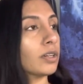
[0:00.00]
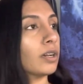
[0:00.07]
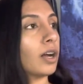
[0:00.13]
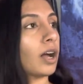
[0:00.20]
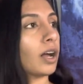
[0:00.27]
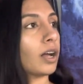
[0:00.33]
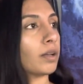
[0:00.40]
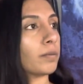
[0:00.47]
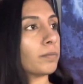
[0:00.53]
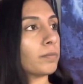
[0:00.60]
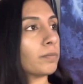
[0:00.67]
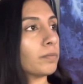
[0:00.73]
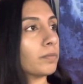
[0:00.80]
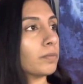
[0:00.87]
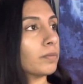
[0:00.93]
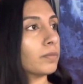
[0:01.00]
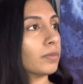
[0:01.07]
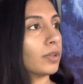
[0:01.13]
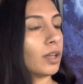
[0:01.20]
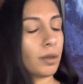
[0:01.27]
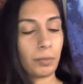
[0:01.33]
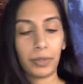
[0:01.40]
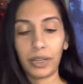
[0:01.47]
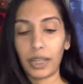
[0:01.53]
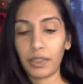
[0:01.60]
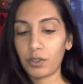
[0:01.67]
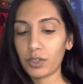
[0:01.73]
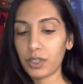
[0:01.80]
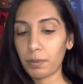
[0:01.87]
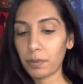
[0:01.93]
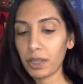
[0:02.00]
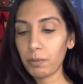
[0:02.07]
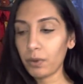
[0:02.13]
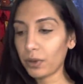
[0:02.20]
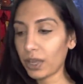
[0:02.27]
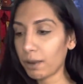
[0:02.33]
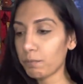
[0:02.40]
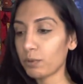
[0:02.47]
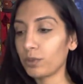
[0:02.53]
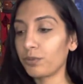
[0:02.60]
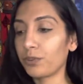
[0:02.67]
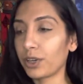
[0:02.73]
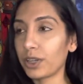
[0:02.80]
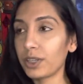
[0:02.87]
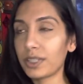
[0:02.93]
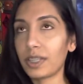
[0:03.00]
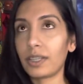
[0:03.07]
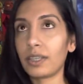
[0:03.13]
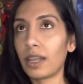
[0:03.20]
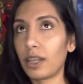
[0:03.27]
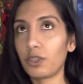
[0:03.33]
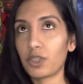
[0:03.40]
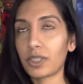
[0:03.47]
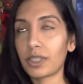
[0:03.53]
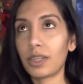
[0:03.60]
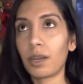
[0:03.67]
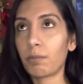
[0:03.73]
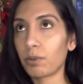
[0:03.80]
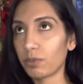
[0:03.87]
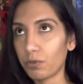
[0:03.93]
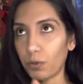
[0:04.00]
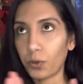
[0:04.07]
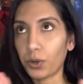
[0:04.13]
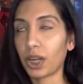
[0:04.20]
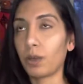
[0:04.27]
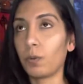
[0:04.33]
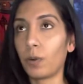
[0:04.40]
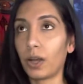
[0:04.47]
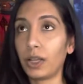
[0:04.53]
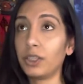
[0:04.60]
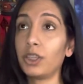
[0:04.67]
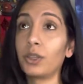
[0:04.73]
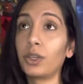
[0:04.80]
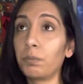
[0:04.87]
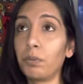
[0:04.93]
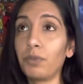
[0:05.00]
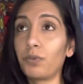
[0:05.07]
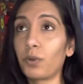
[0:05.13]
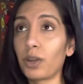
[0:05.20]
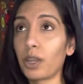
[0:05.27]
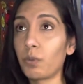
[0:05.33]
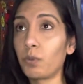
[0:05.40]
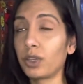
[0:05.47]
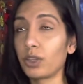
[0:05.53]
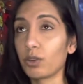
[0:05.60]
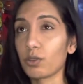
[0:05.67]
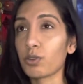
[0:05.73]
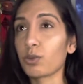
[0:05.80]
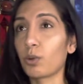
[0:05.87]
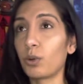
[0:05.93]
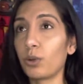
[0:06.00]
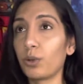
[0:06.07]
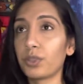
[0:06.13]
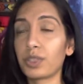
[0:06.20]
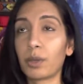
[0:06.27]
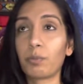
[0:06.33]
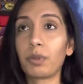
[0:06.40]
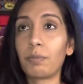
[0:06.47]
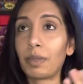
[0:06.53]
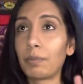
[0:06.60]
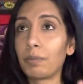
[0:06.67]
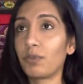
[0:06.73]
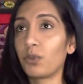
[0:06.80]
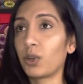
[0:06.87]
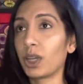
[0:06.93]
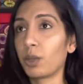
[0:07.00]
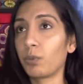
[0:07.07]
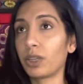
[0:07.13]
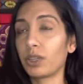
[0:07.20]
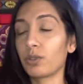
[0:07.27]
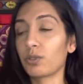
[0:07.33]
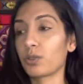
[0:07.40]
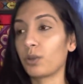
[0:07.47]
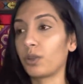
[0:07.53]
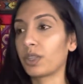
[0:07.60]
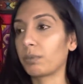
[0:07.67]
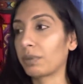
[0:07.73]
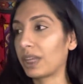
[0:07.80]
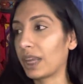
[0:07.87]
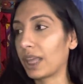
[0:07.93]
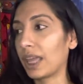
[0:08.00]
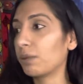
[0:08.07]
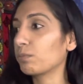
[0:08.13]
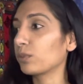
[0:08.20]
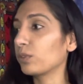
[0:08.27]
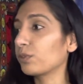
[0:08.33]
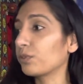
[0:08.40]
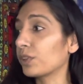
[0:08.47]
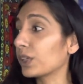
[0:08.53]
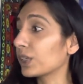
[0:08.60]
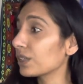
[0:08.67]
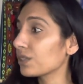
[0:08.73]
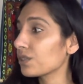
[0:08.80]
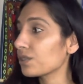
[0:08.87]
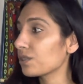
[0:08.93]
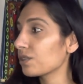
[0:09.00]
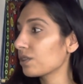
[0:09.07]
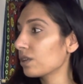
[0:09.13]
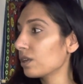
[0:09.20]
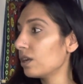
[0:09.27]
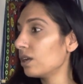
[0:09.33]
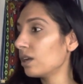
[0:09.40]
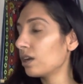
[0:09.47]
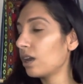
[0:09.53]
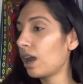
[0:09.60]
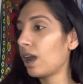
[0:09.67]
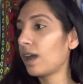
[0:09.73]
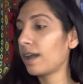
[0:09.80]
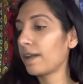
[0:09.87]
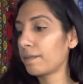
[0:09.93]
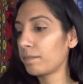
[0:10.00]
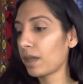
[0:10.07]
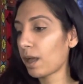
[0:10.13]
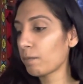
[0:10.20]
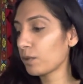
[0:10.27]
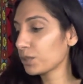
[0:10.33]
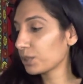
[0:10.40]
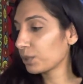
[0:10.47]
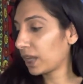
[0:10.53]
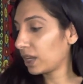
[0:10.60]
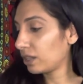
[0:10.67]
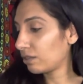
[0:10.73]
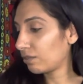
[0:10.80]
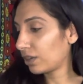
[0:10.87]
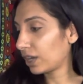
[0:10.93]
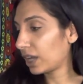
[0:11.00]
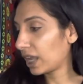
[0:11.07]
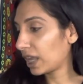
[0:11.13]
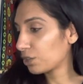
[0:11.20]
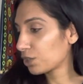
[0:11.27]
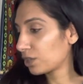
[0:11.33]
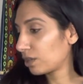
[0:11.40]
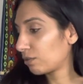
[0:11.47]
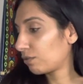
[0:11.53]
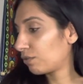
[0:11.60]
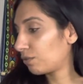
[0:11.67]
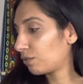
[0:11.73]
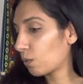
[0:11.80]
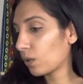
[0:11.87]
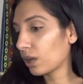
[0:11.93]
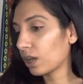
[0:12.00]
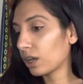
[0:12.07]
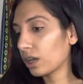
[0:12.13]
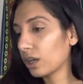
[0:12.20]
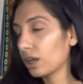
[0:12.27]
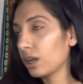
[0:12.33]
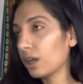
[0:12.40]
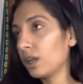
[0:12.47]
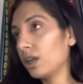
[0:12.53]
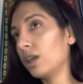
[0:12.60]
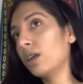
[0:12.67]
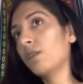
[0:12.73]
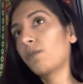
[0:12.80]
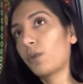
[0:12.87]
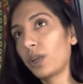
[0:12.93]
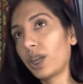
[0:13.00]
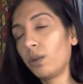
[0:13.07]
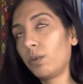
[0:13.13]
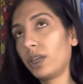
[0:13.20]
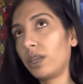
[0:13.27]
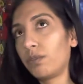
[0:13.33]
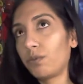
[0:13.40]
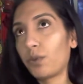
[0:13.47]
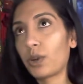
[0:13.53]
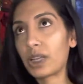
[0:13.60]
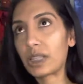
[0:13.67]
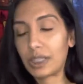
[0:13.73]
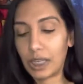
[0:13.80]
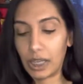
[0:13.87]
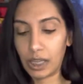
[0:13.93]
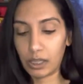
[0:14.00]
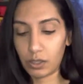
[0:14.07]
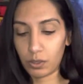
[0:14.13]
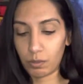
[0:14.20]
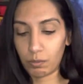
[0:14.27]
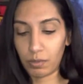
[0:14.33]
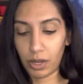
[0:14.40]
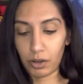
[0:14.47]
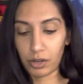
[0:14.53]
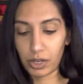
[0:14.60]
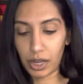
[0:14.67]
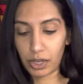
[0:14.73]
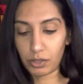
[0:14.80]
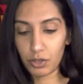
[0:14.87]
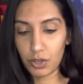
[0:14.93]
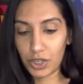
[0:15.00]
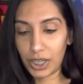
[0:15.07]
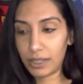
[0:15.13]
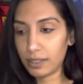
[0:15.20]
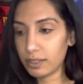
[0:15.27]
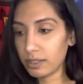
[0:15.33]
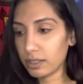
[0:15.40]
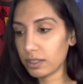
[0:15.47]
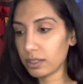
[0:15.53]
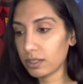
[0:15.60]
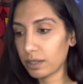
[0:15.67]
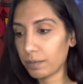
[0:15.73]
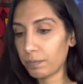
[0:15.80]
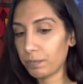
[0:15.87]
um, but there's something about April 1st and, and just the number 41. You could be 41 years old. Someone may be 41 years old. I'm getting April 1st. Um, I'm also getting the variation of 4, 41, and 14, so mirrored energies.